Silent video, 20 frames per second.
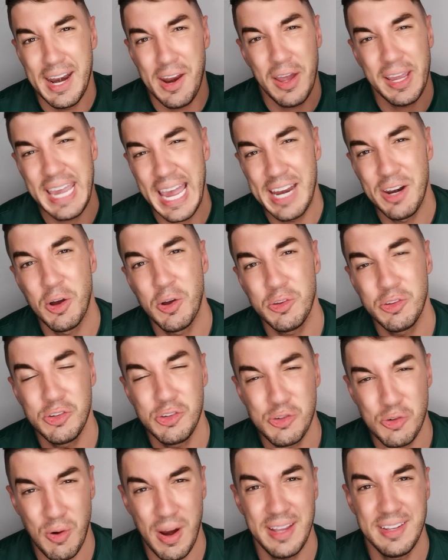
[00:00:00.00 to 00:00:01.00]
And I cannot
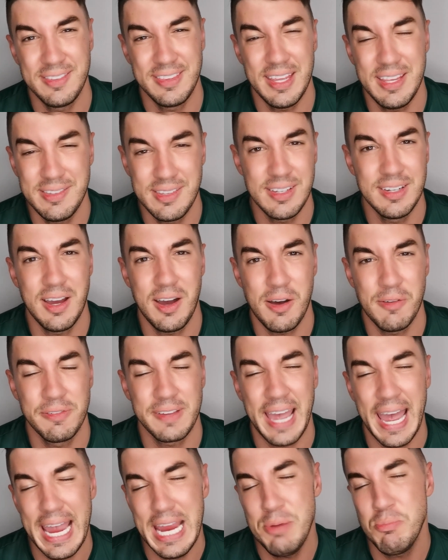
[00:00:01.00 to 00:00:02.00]
stress this
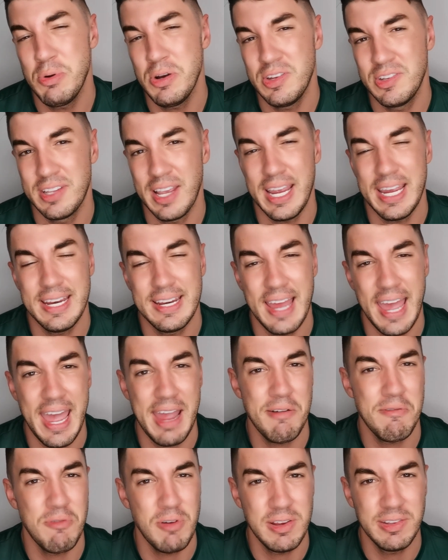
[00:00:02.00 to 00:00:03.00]
enough. Cambridge say it
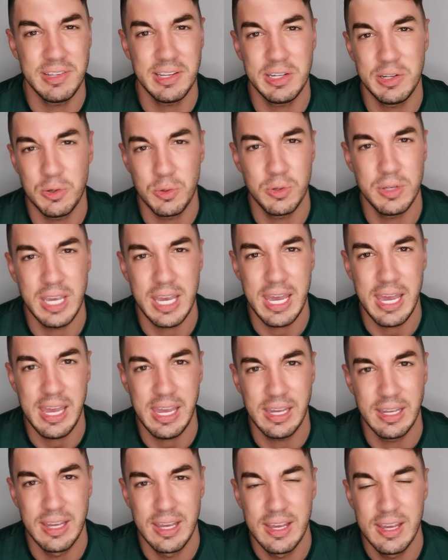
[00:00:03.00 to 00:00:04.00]
every single
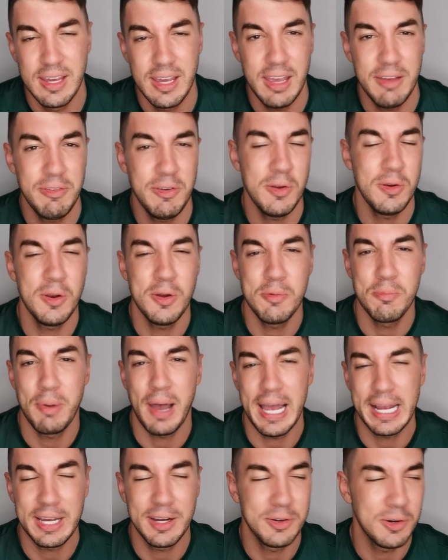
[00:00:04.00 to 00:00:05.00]
year. If you look
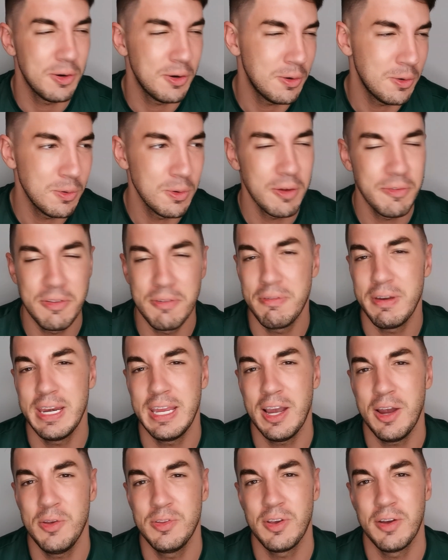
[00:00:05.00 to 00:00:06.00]
back on all of the
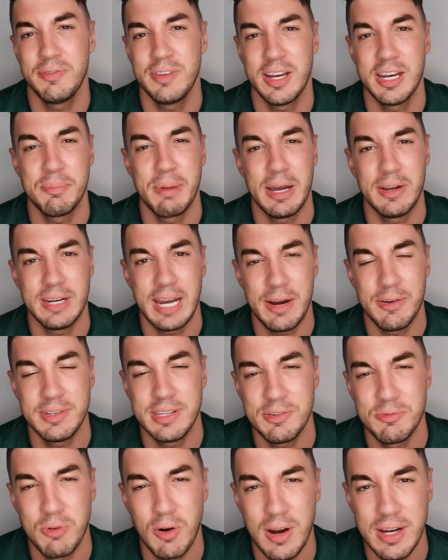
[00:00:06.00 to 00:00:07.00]
videos I've done about
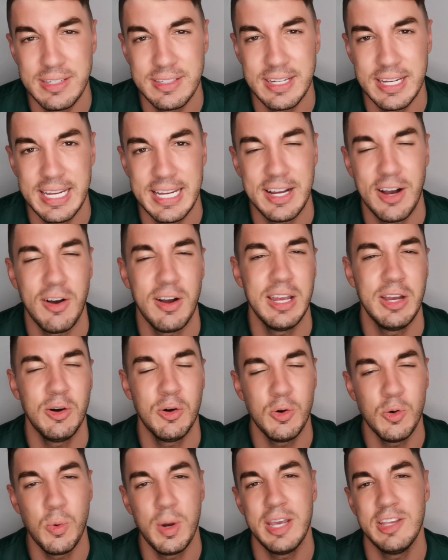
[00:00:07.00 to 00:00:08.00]
narrative writing, I
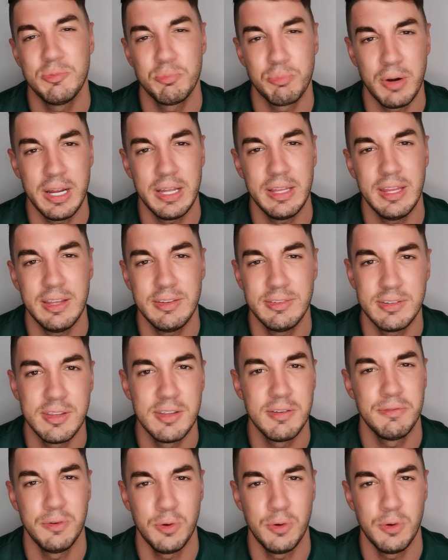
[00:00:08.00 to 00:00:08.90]
always bring this to the